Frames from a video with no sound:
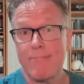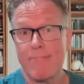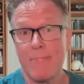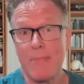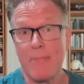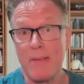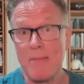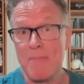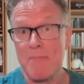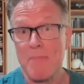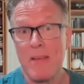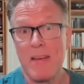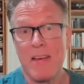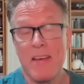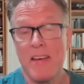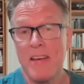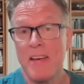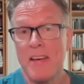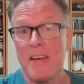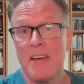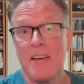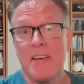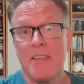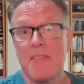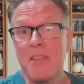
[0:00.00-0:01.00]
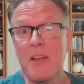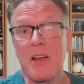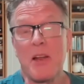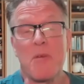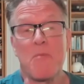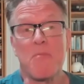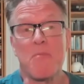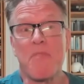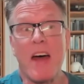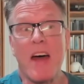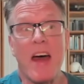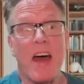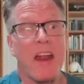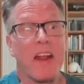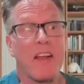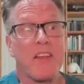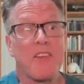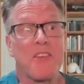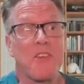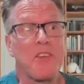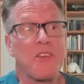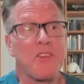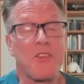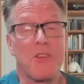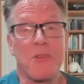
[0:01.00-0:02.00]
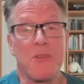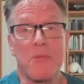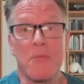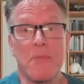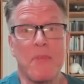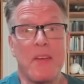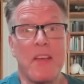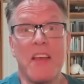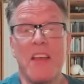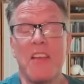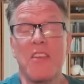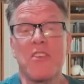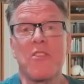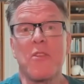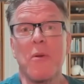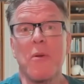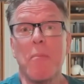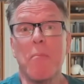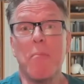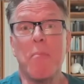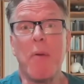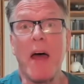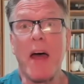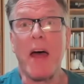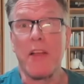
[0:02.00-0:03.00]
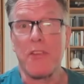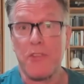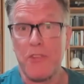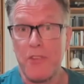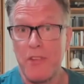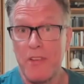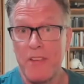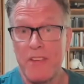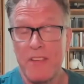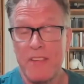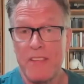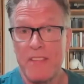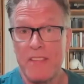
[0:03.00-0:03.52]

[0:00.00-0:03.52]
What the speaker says: Like the lymphatic system is the best.